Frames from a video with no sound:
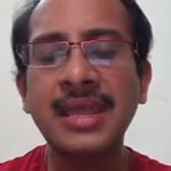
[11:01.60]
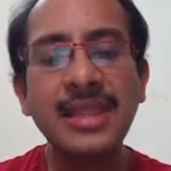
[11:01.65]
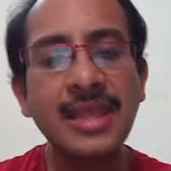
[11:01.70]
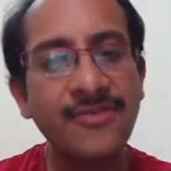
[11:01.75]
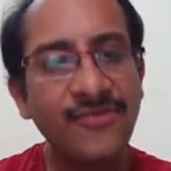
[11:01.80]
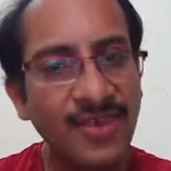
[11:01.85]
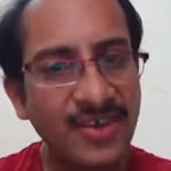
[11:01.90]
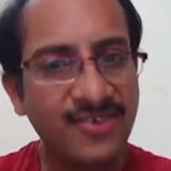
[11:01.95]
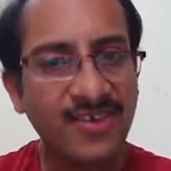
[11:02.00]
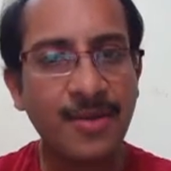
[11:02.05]
the
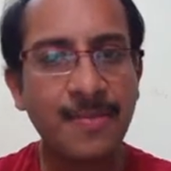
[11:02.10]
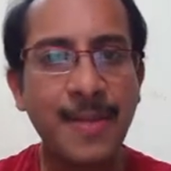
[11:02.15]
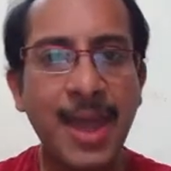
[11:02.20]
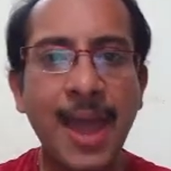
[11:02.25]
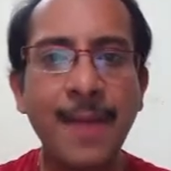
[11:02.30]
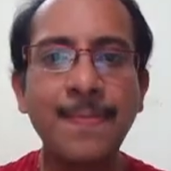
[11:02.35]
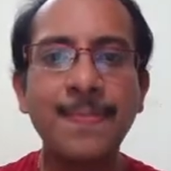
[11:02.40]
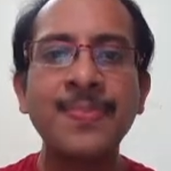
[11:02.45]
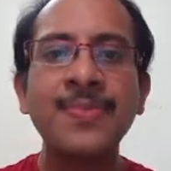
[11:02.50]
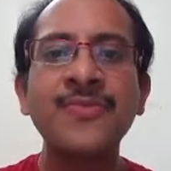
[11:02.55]
feature
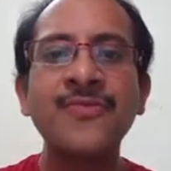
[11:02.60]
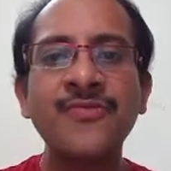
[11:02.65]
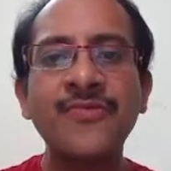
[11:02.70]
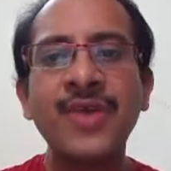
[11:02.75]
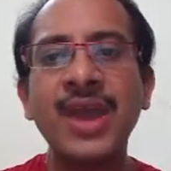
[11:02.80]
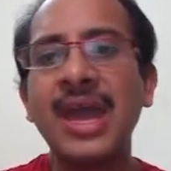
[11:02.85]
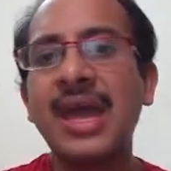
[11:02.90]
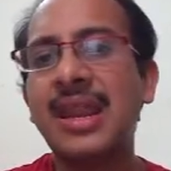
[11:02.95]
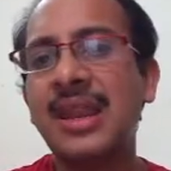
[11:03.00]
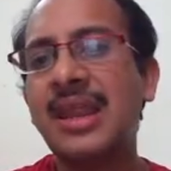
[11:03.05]
map
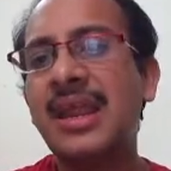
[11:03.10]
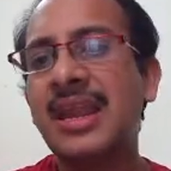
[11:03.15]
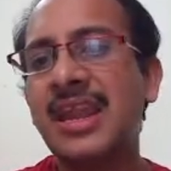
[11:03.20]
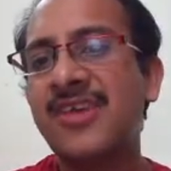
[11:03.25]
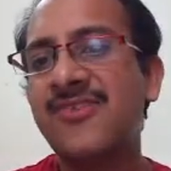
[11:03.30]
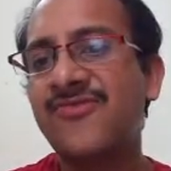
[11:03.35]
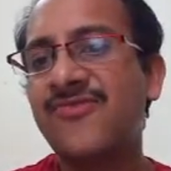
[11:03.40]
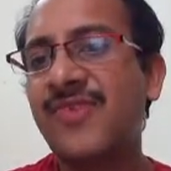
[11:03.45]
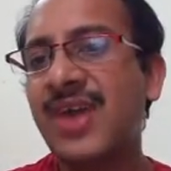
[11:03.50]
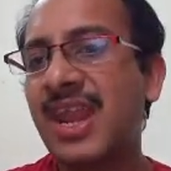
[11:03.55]
where it
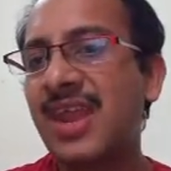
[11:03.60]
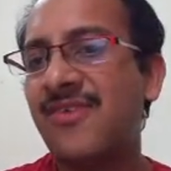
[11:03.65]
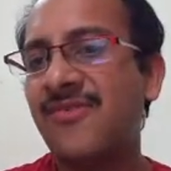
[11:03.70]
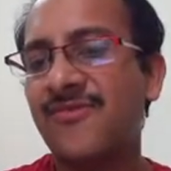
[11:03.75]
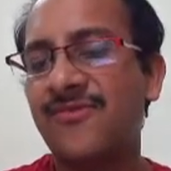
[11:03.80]
is very